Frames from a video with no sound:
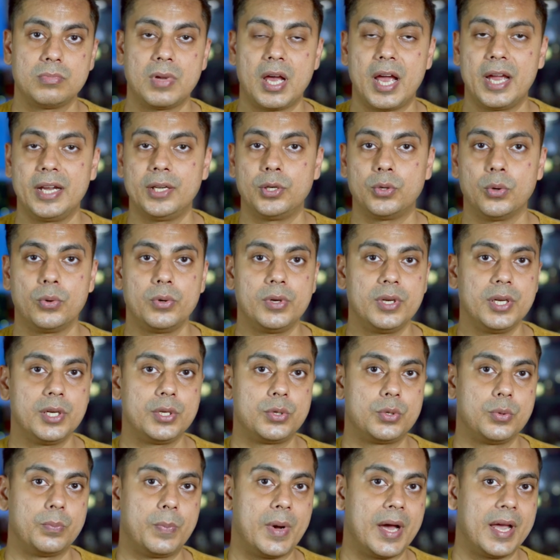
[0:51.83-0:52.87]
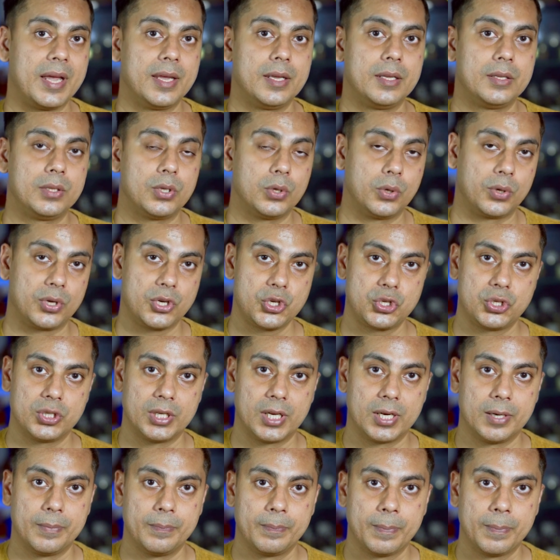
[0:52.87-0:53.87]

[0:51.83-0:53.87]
I don't need to buy the original.